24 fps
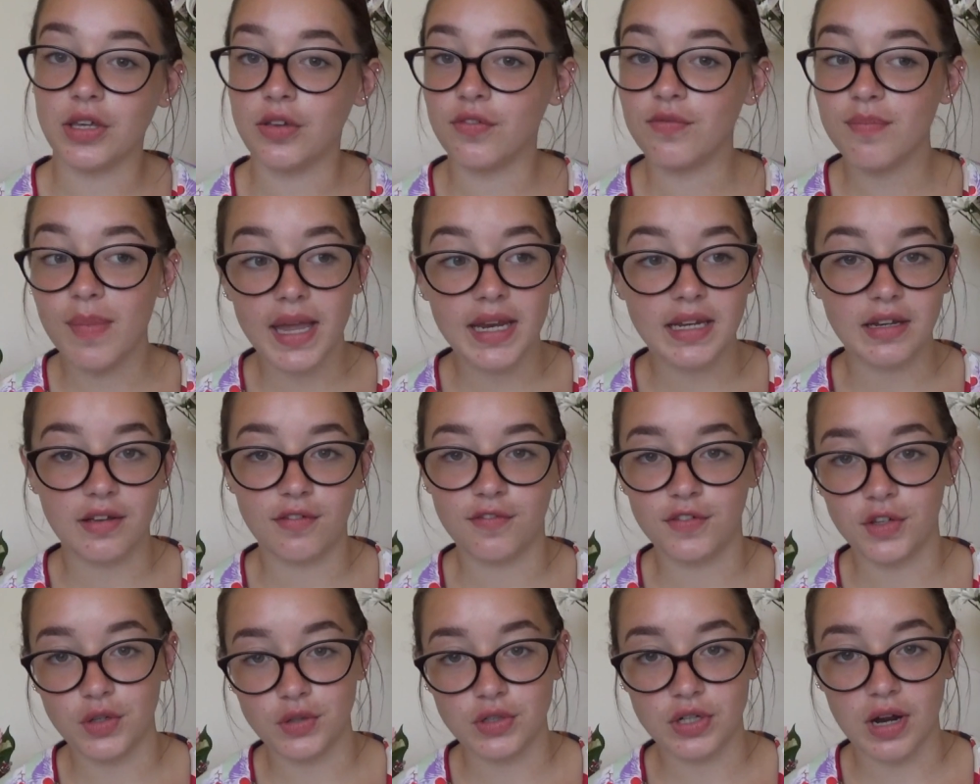You've made it a
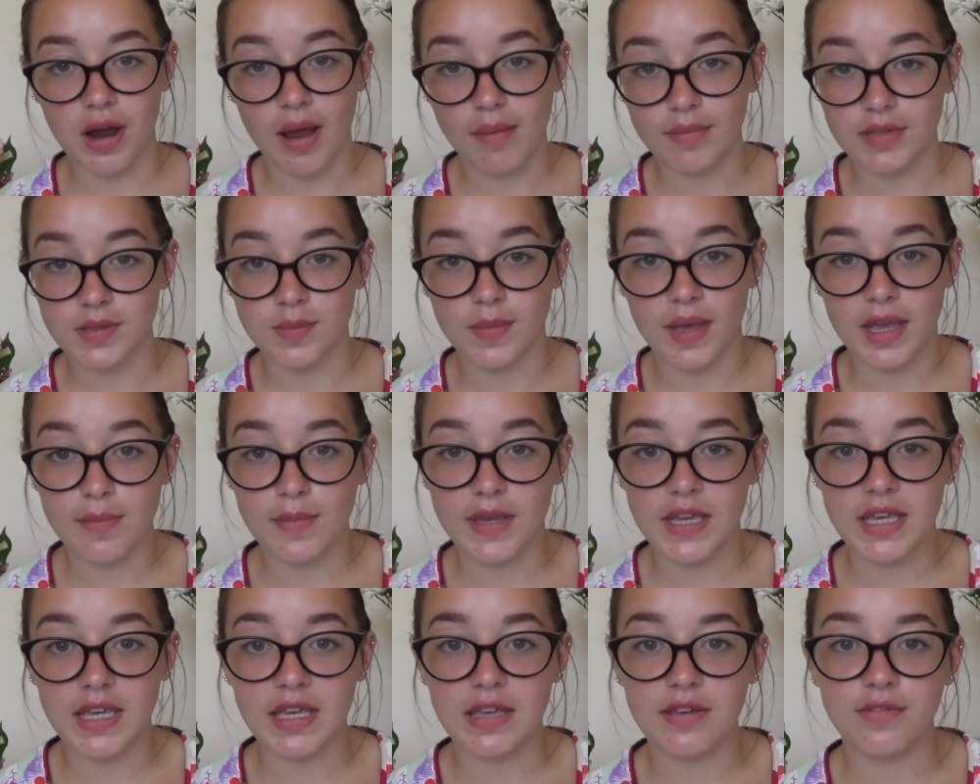few times
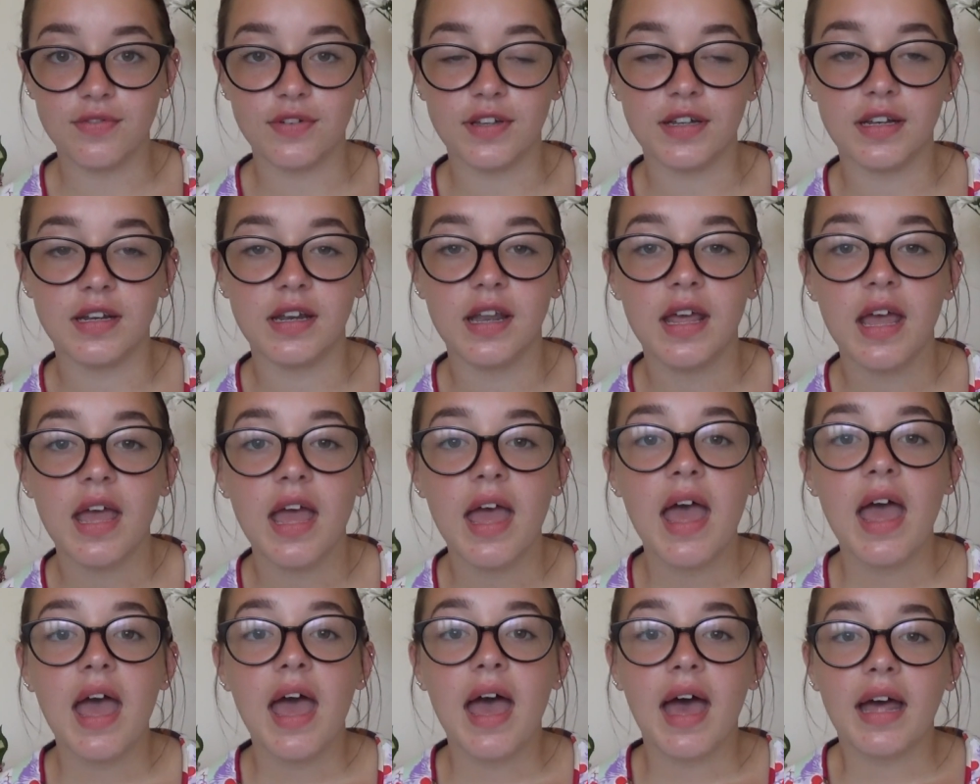maybe even,
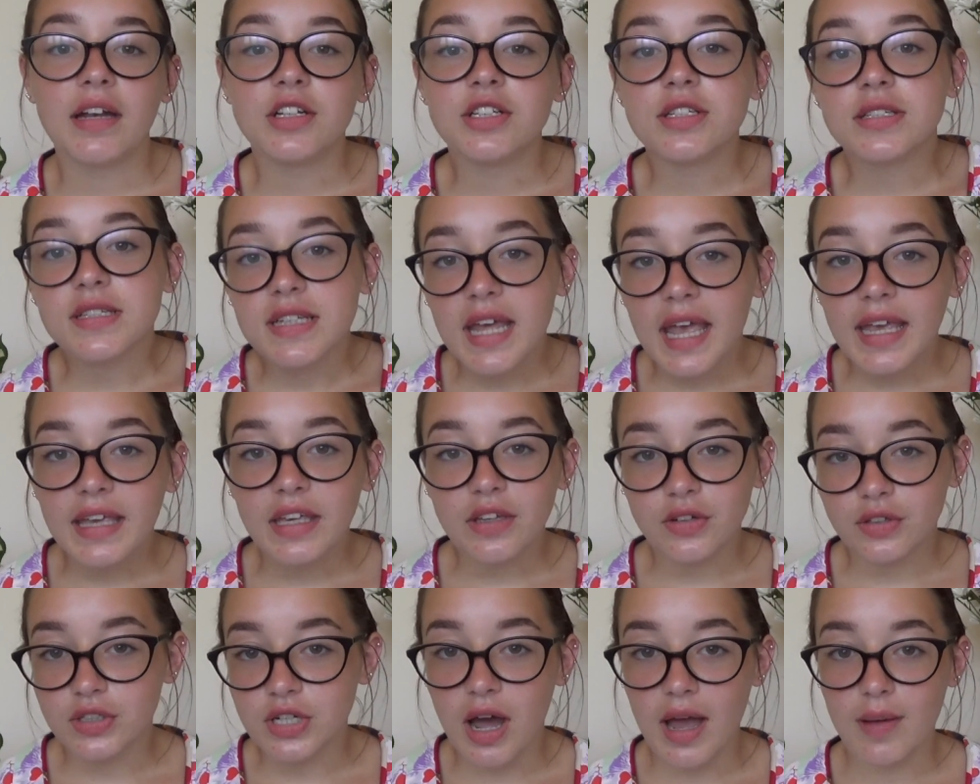and just taking
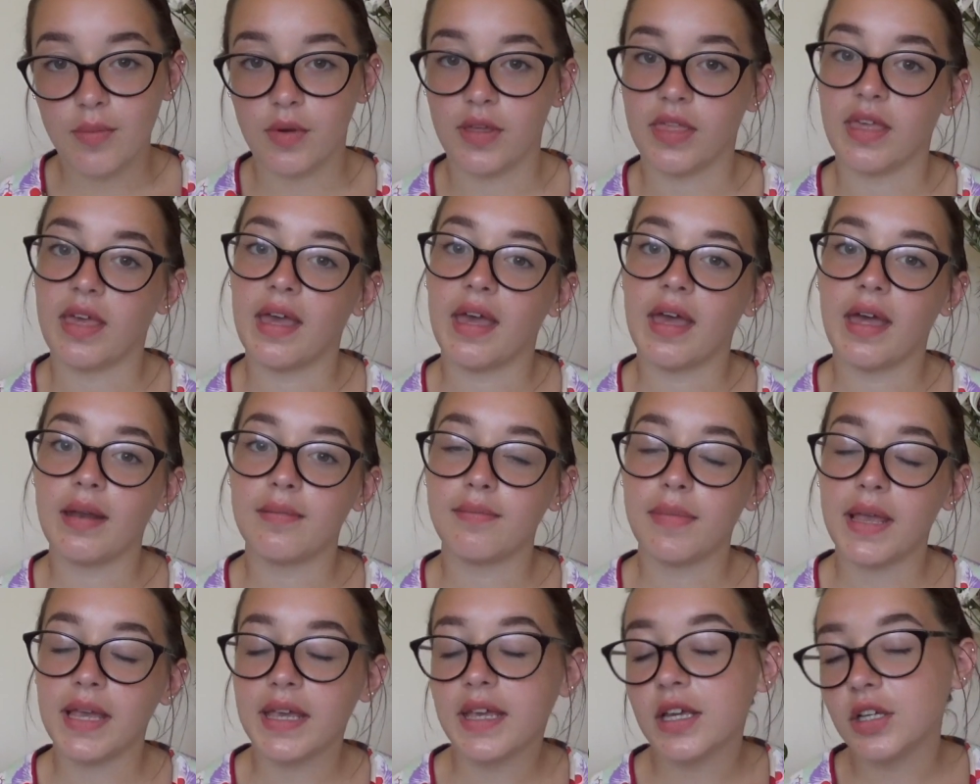your time with it
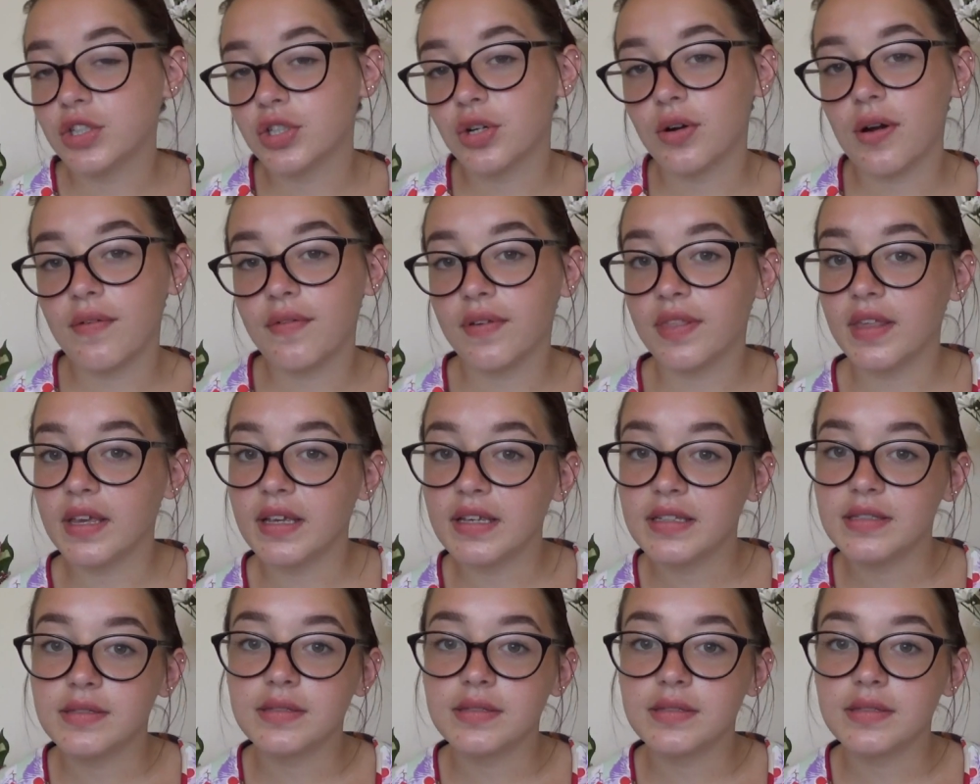and making sure everything is